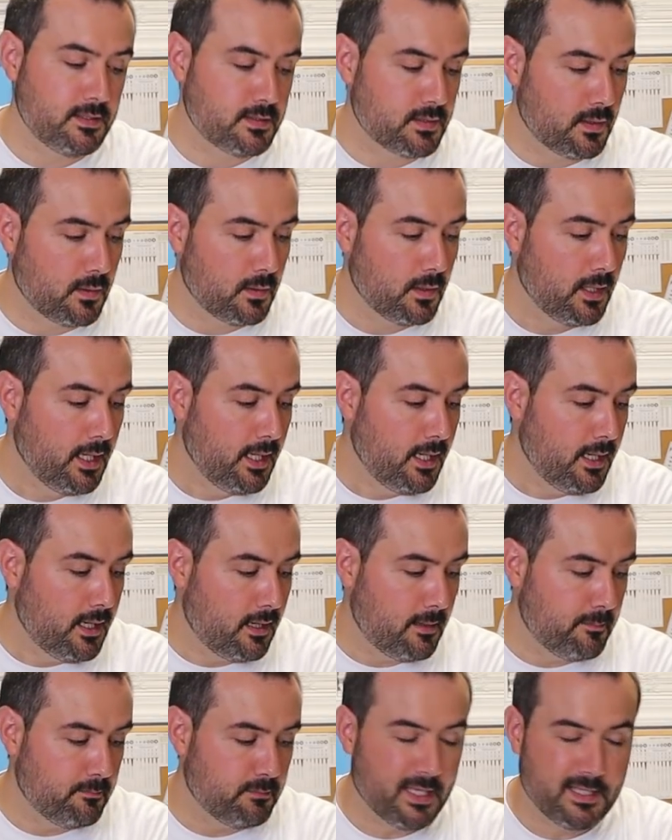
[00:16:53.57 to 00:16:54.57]
So
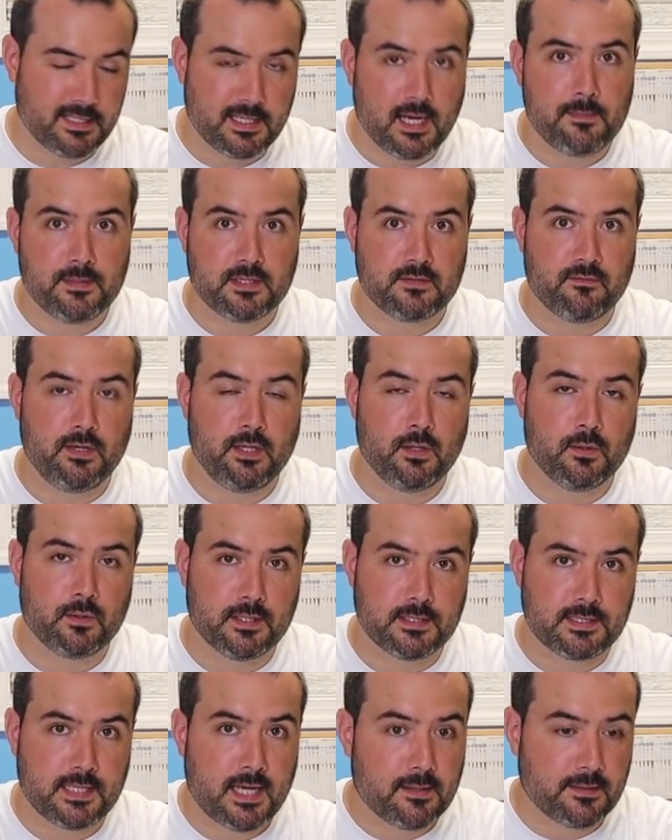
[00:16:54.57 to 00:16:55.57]
by the time this video
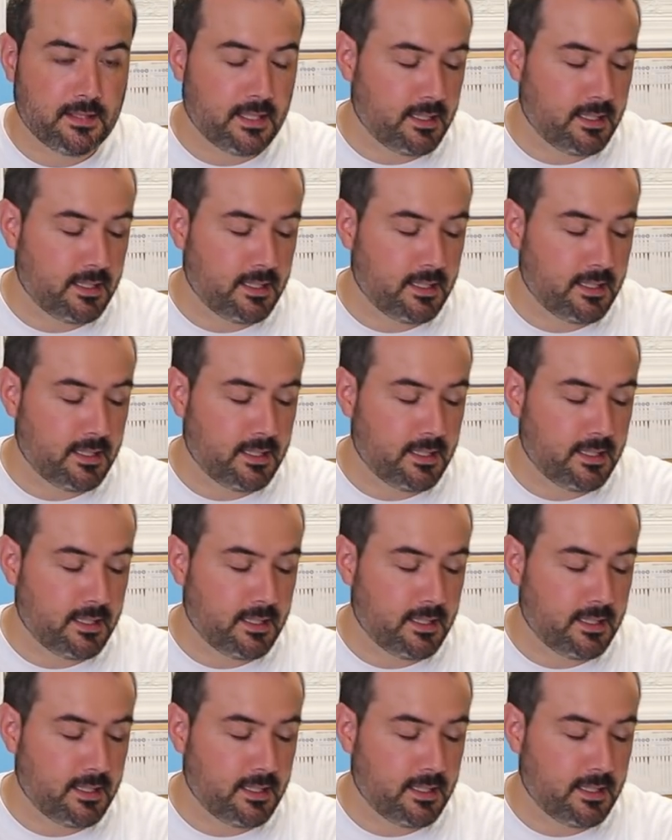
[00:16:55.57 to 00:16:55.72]
gets out,